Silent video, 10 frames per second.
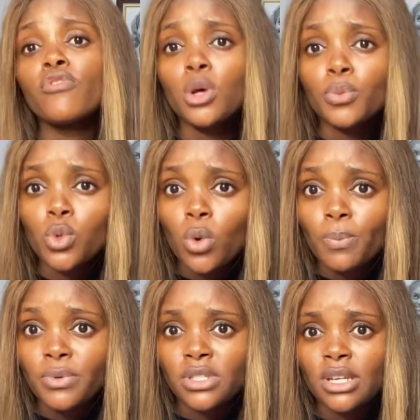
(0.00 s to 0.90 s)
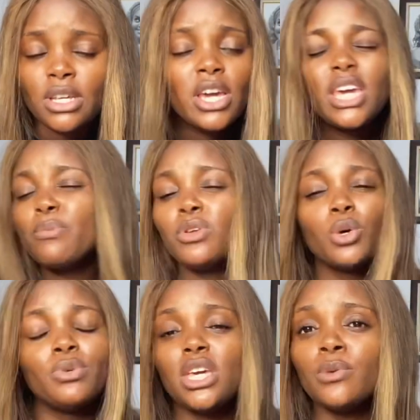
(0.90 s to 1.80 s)
up to 1%, it may not
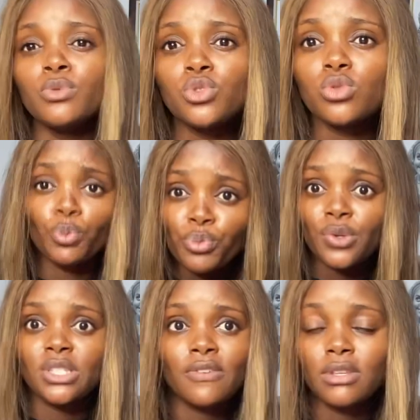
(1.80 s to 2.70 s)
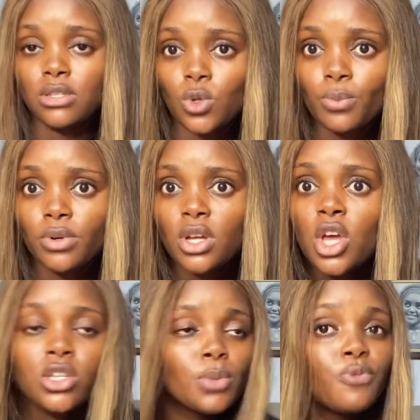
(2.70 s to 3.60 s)
be able to preserve the soap.
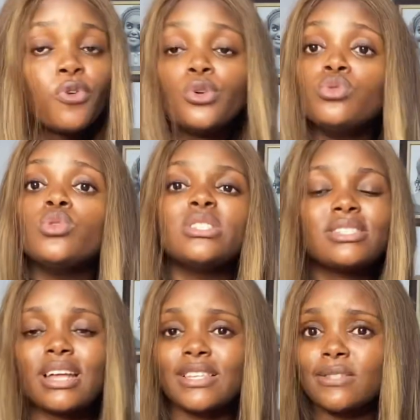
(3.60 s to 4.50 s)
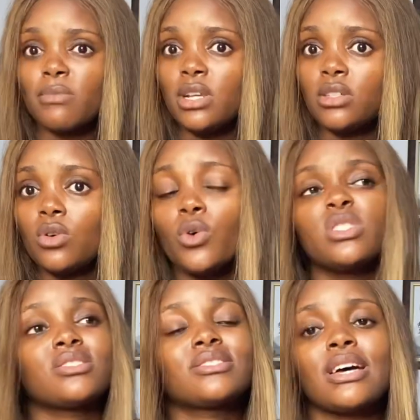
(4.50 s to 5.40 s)
So before you know, it starts smelling, or it
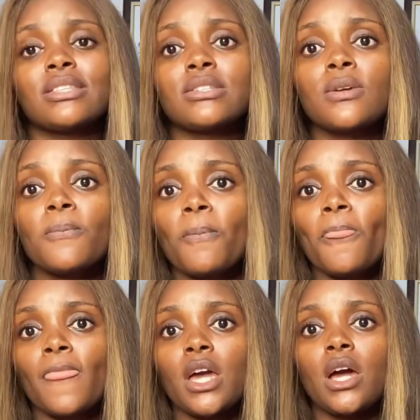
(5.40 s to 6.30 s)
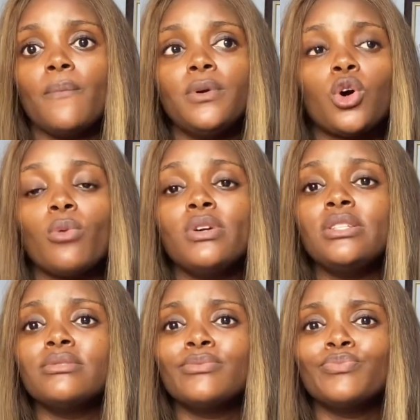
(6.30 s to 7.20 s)
starts
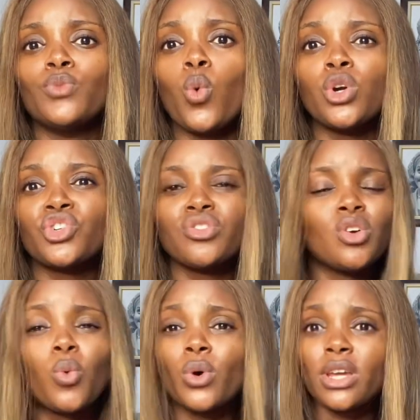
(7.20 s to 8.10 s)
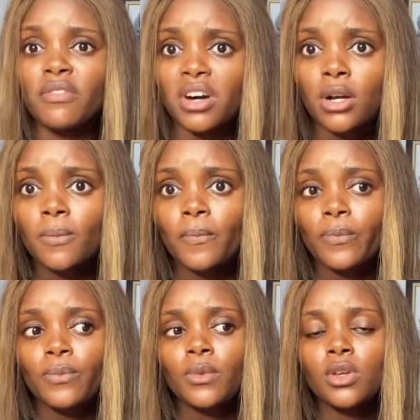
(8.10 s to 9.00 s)
becoming watery or whatever.
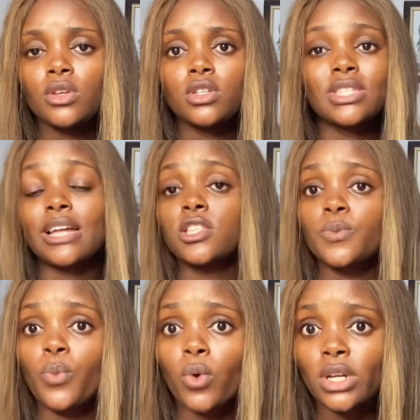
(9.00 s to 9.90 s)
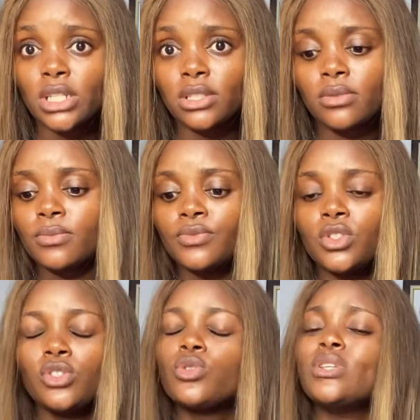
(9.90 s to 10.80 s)
It starts spoiling.
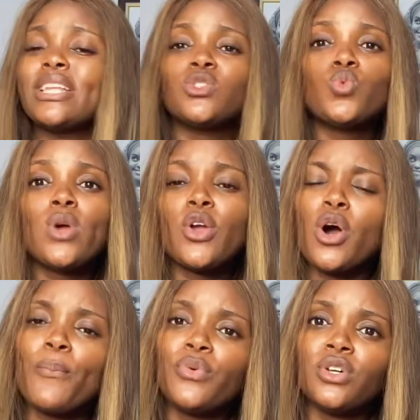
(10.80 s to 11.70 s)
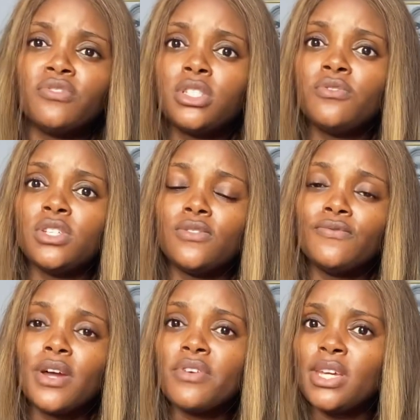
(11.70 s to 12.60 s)
So that is where your preservative is
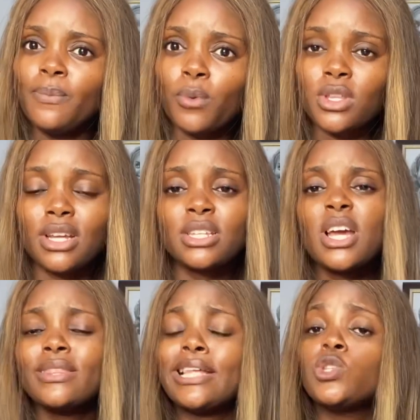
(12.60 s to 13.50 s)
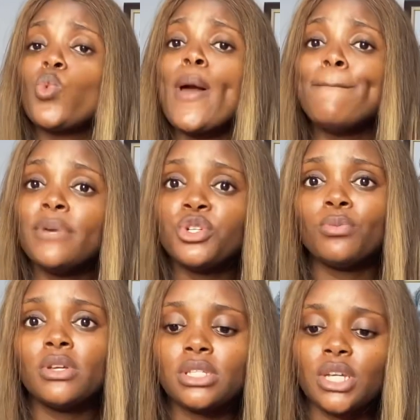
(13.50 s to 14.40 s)
very important. That is where
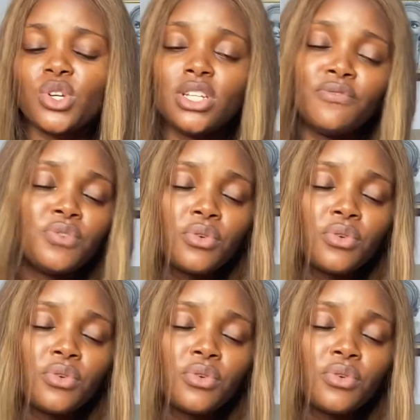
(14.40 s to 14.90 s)
measurement is actually very